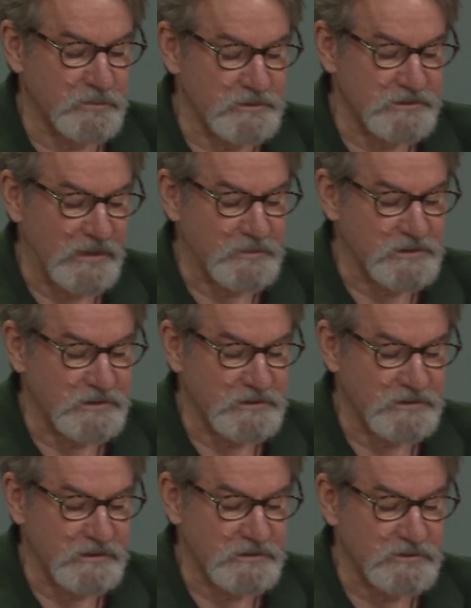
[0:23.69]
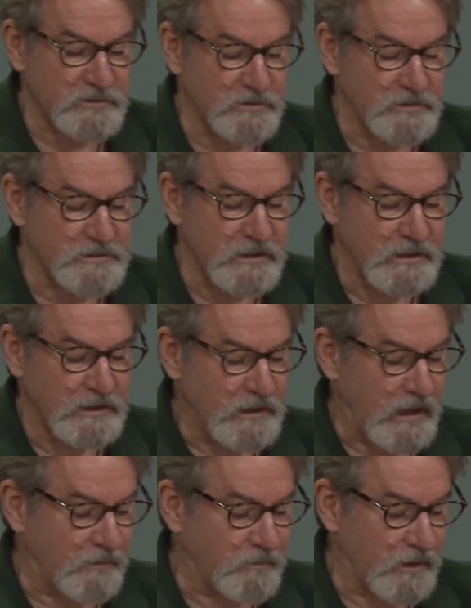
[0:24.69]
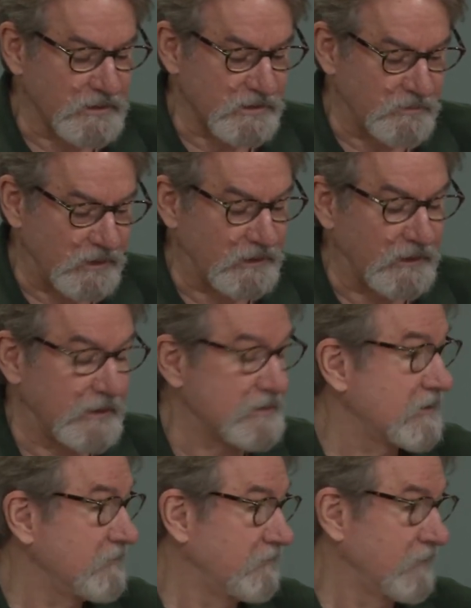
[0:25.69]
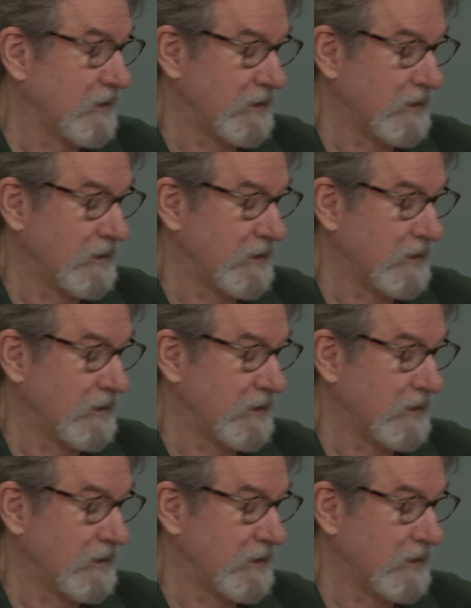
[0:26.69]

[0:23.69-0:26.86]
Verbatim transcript: Perceptions, Concerns, and Possibilities.